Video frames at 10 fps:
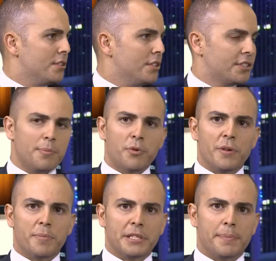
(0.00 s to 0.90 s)
Just to put
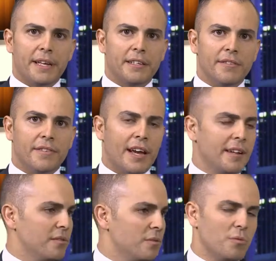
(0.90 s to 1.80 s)
in perspective,
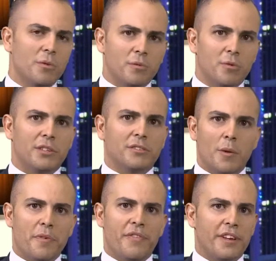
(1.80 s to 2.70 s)
Kate, what
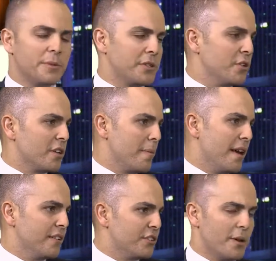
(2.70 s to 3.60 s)
type of figures we're talking
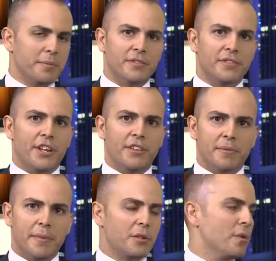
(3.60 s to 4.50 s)
about in terms of, you know,
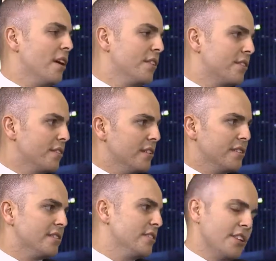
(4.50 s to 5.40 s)
the mental health
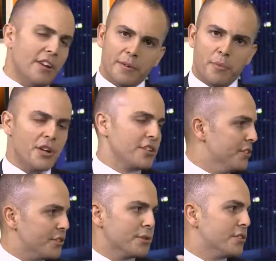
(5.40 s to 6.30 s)
and, you know,
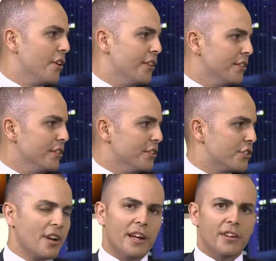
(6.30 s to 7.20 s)
depression, suicide in, in
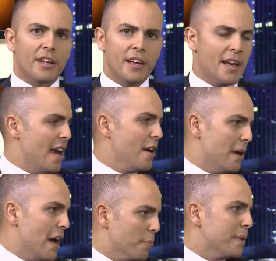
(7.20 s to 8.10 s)
Australia? Like, how how